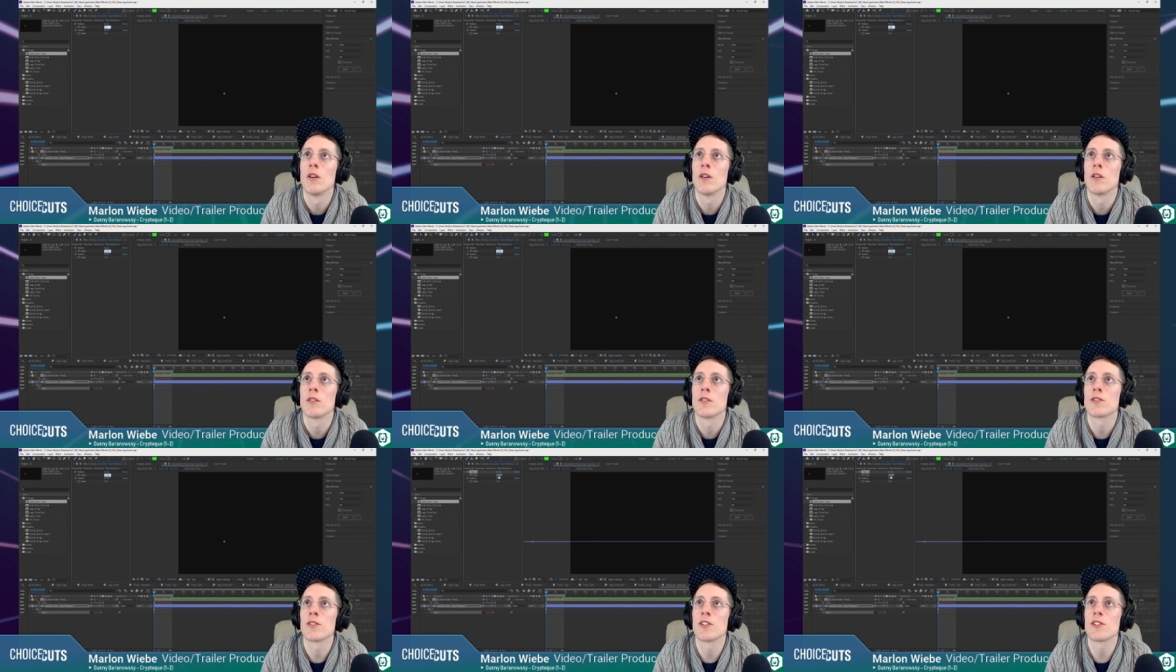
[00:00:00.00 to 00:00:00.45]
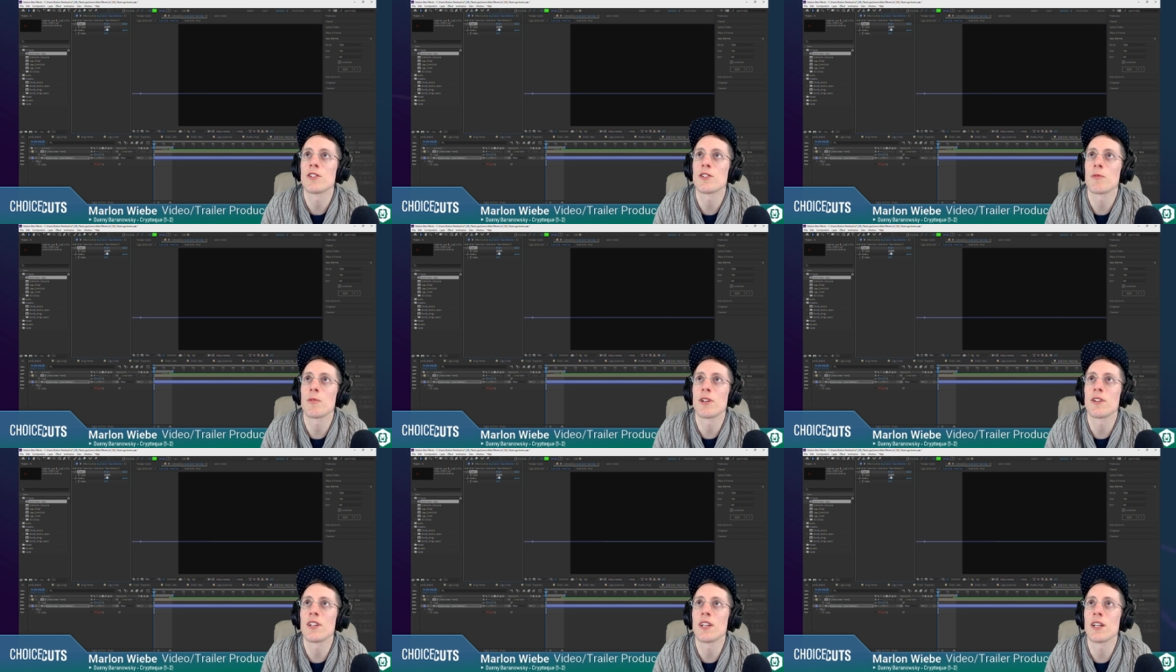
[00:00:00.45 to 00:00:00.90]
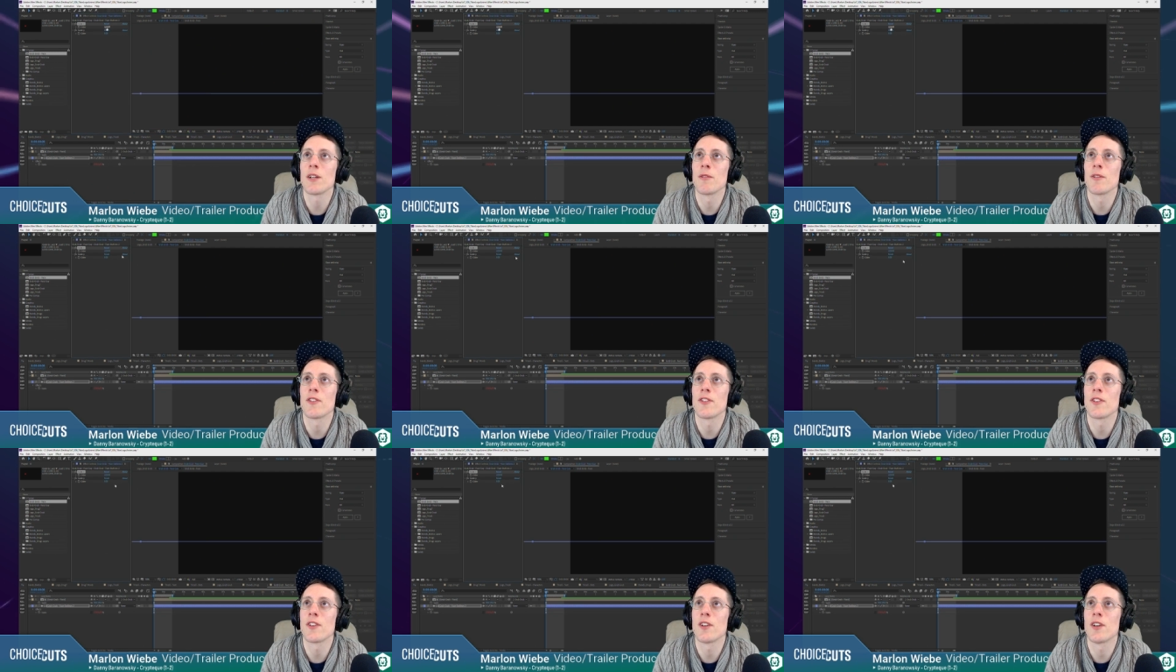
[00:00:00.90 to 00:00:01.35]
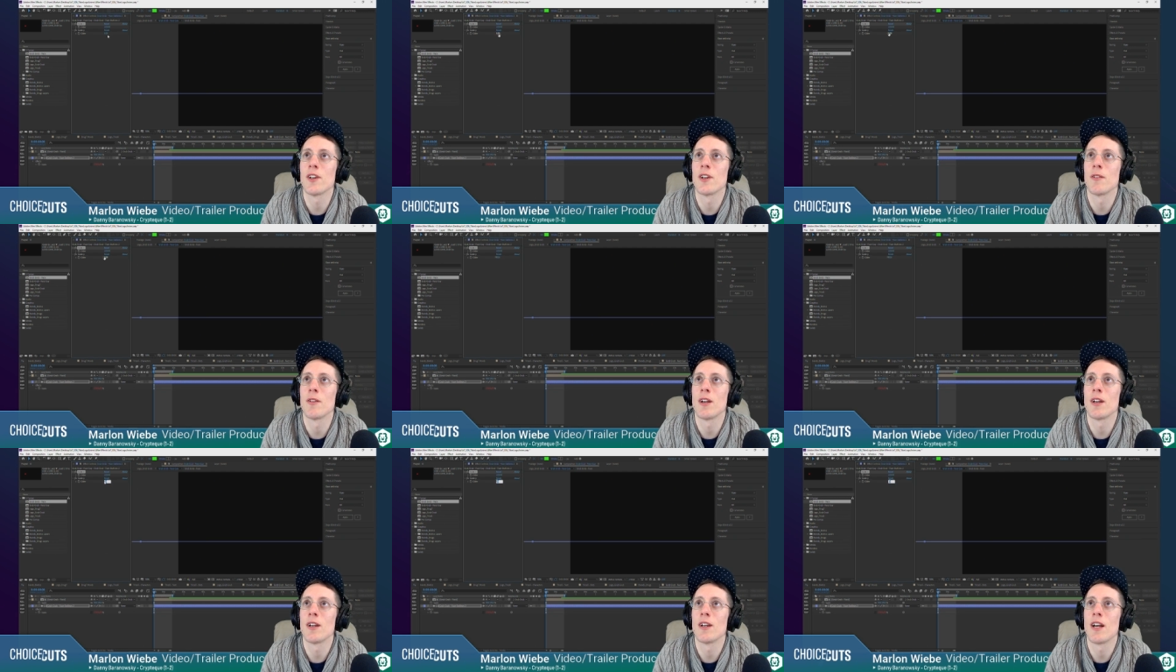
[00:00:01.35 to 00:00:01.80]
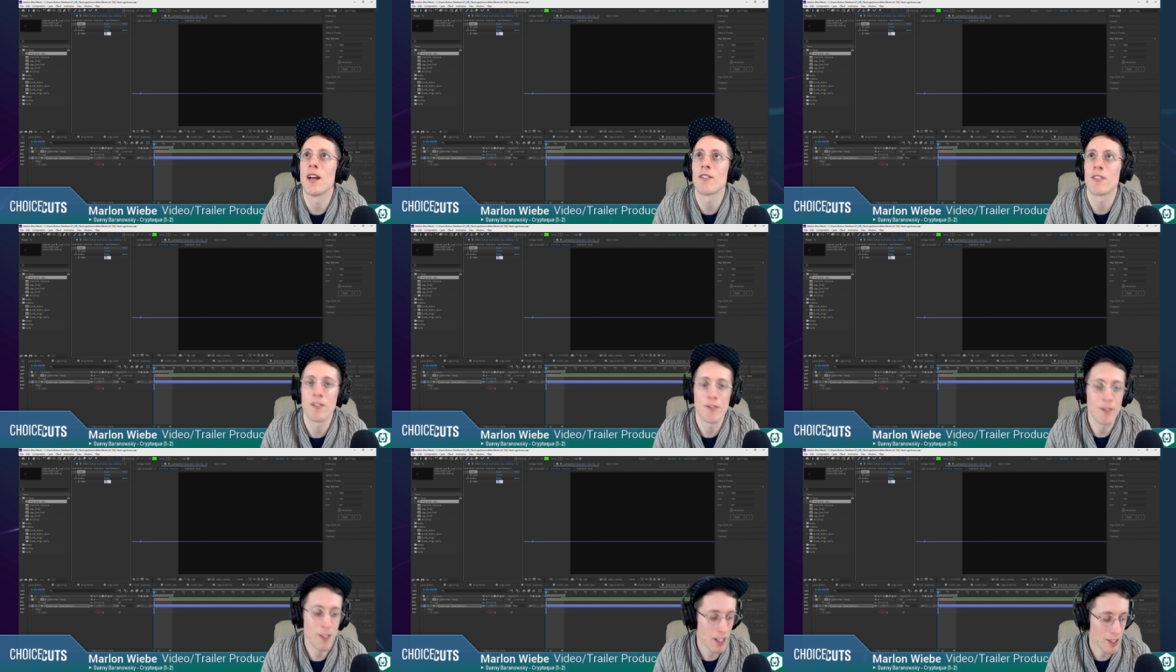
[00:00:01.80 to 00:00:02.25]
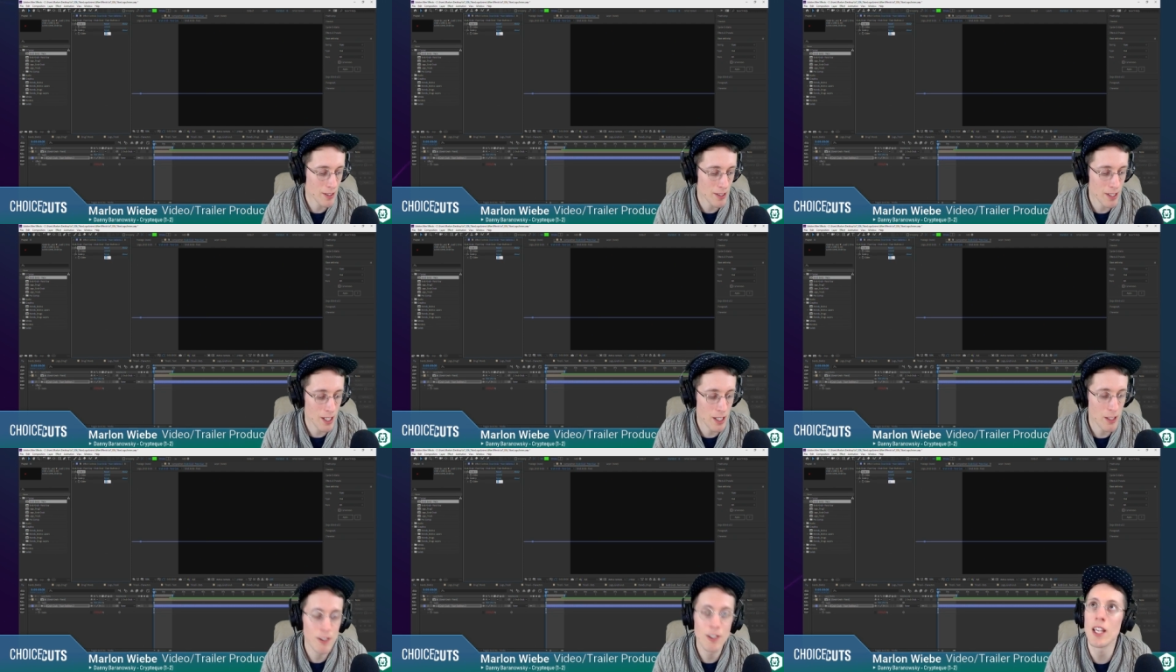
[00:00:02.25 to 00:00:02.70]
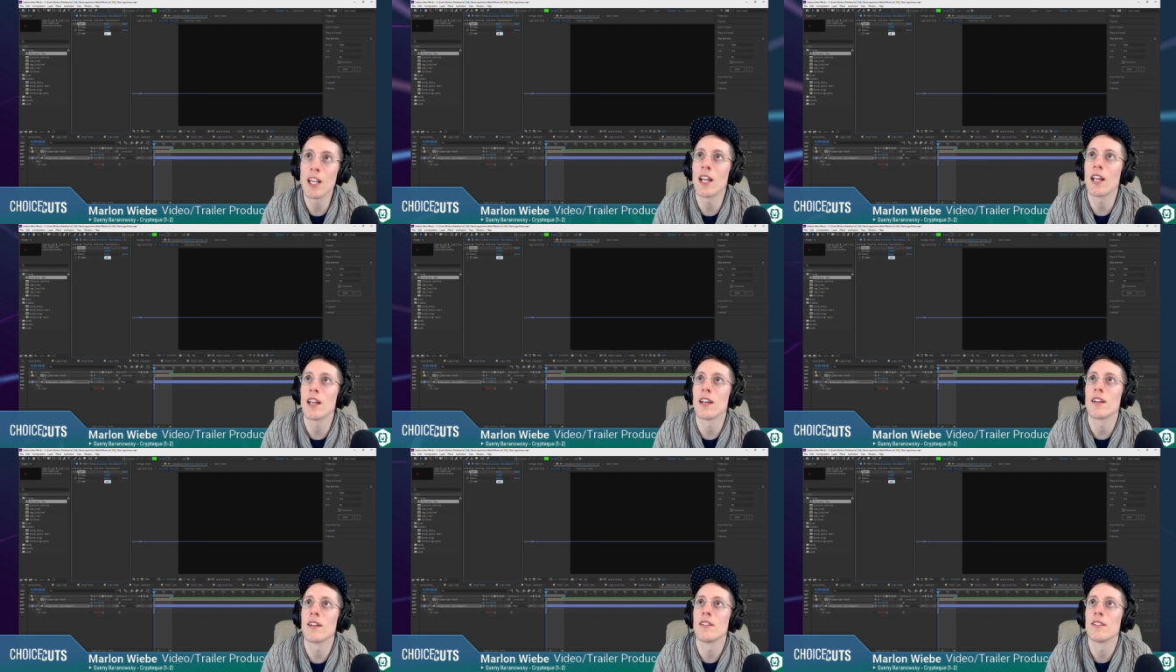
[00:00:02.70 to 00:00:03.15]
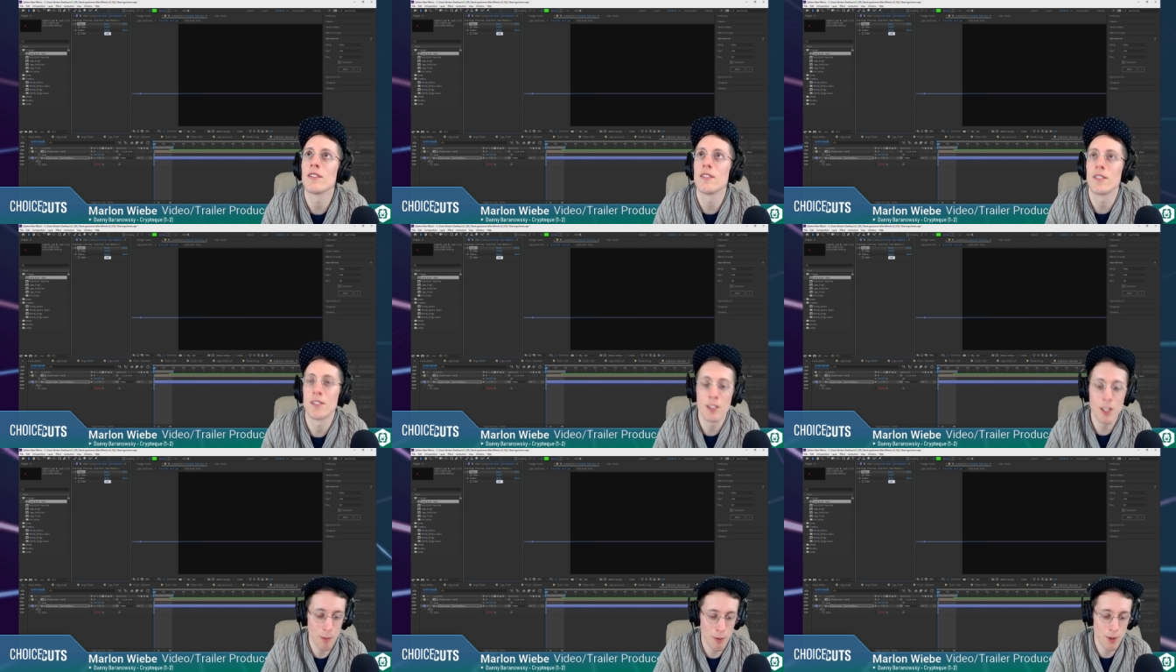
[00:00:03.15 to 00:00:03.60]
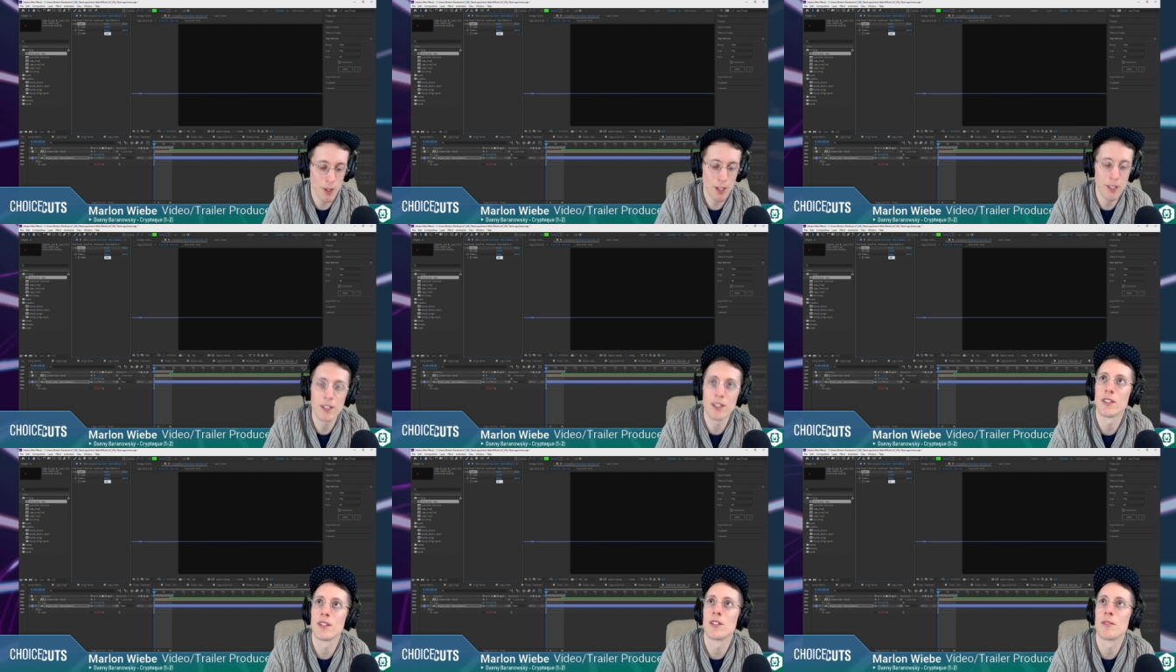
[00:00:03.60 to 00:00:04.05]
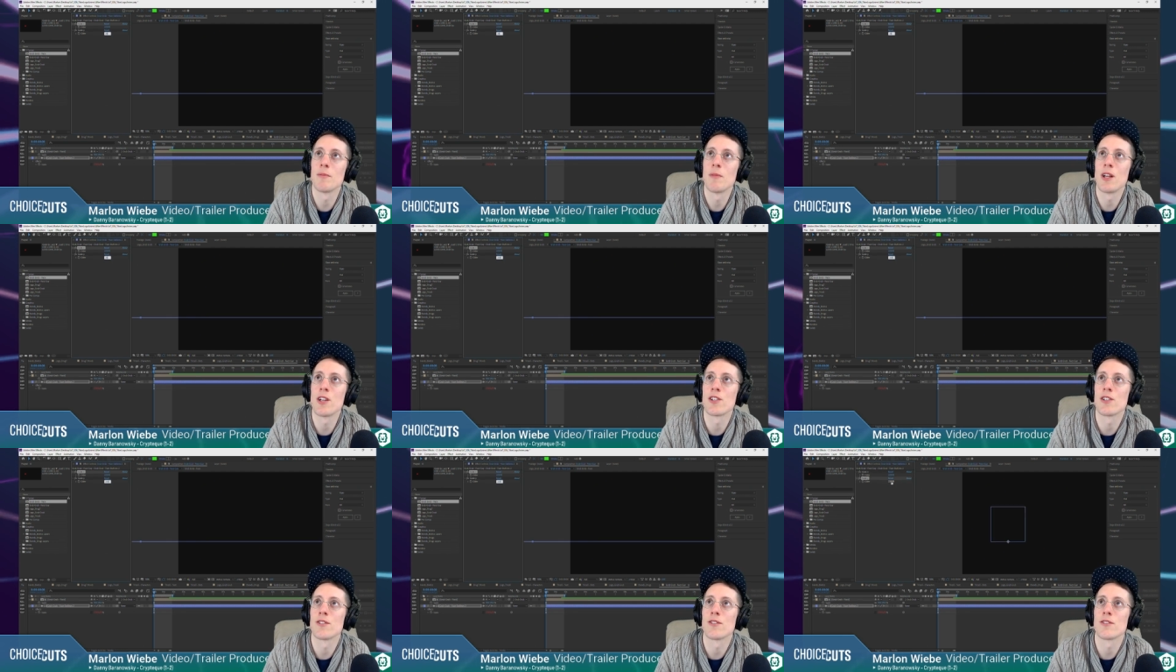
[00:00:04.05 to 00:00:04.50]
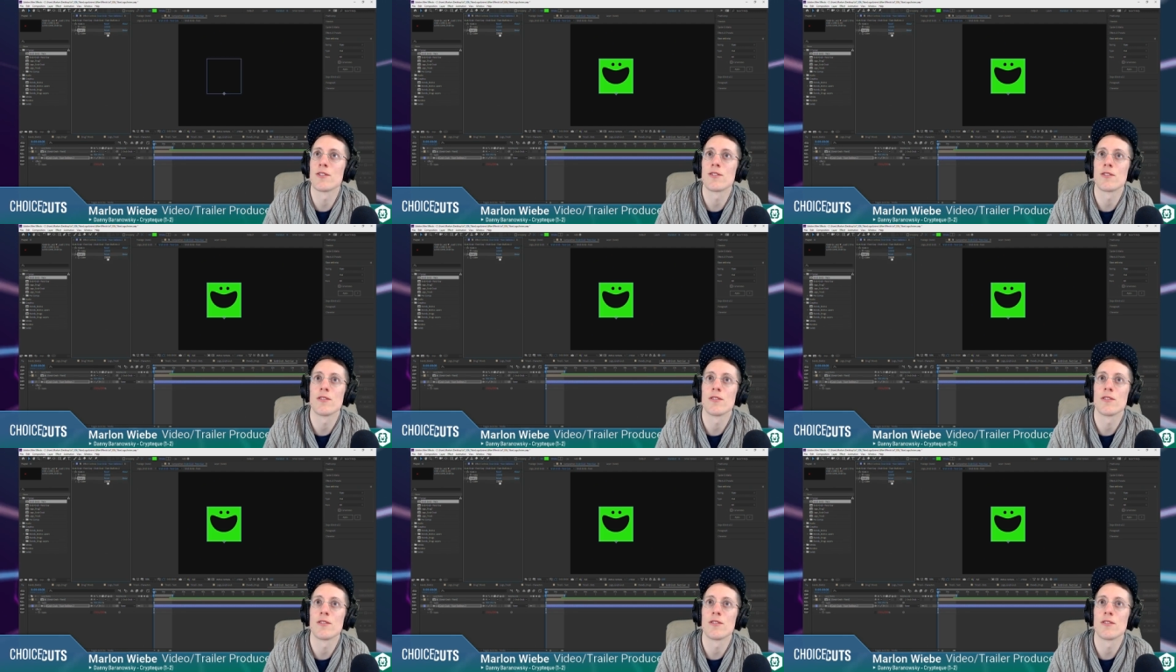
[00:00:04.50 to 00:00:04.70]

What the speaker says: So there's a weird thing with After Effects in that you can't separate the dimensions.